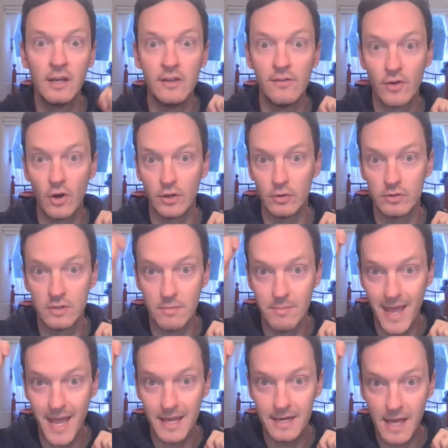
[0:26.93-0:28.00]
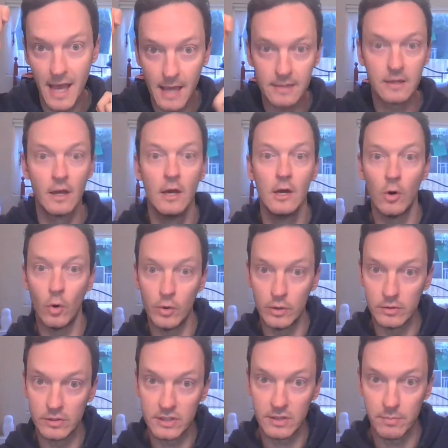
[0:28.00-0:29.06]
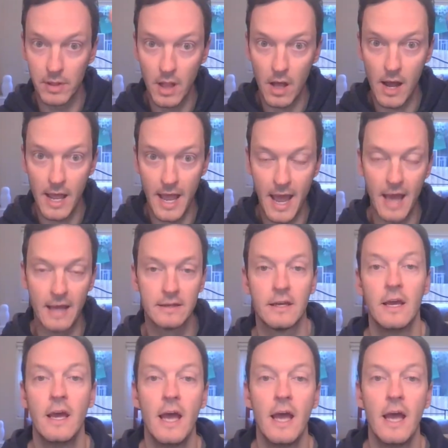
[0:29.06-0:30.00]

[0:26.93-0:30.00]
You've got your demand hat or your supply hat.